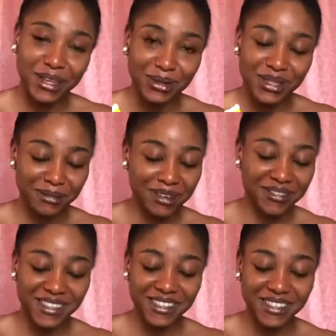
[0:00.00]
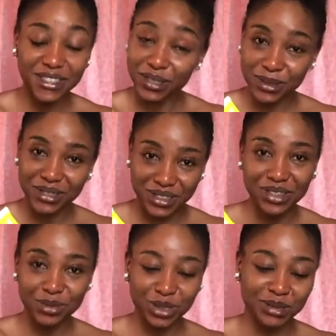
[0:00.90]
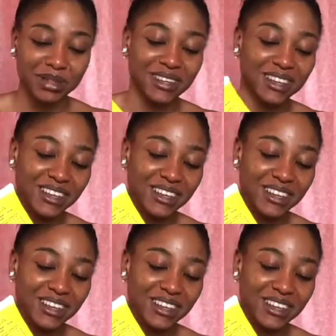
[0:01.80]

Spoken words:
You see my face. Just watch me.